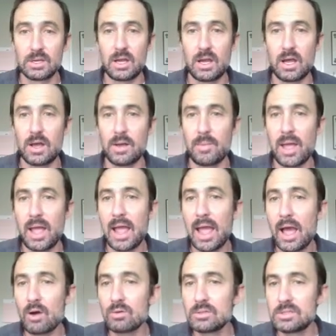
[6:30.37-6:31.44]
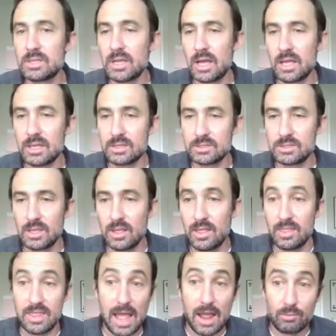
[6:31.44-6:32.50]
Um, how does
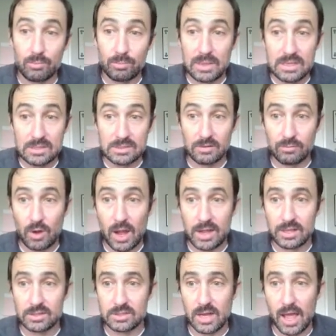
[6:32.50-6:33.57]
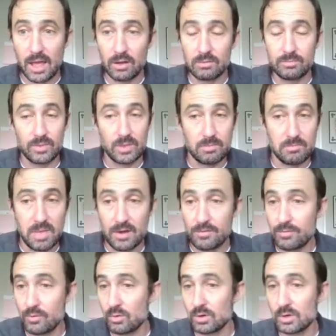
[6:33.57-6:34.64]
that piece of writing style, the
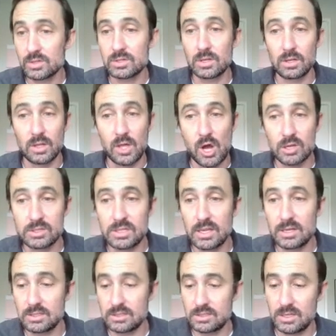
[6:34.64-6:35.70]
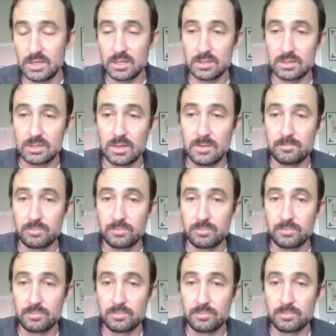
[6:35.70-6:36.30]
metaphors, long sentences,